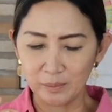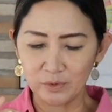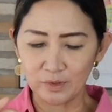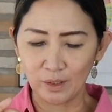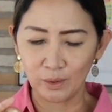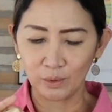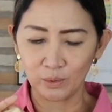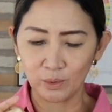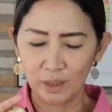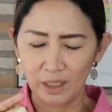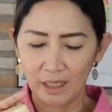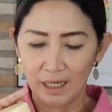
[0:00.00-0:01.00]
so
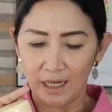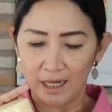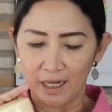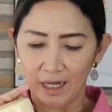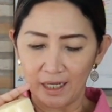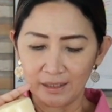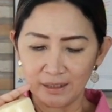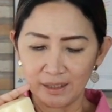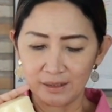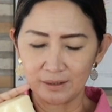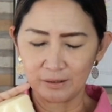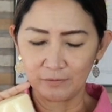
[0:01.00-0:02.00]
I
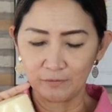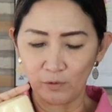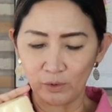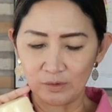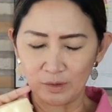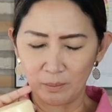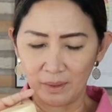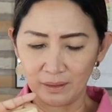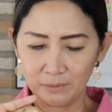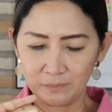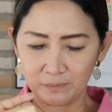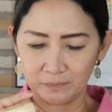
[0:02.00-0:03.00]
need 40
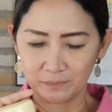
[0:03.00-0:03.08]
ml.